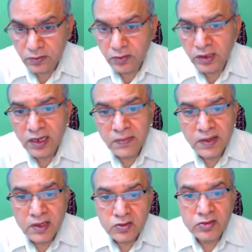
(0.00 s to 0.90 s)
Okay,
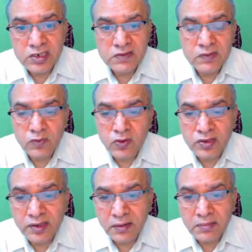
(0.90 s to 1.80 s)
so there is one more
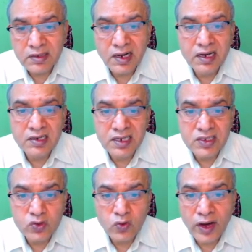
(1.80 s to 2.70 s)
term called D
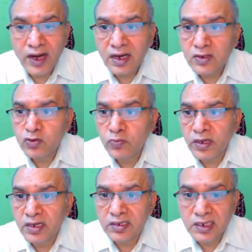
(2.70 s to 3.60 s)
square to
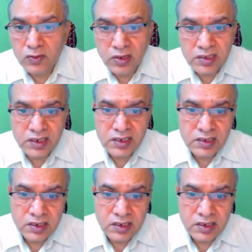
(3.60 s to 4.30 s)
make the equality.